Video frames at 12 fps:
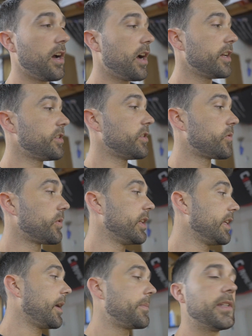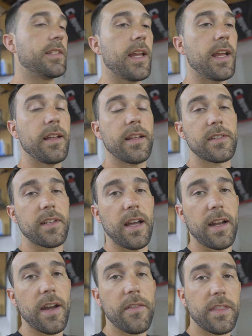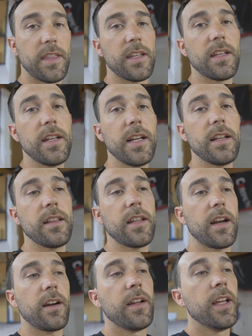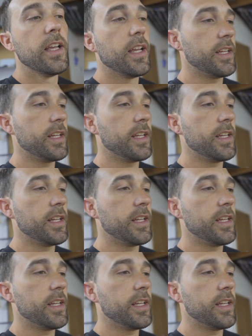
Dodge is really up to date. It's got everything you need in there.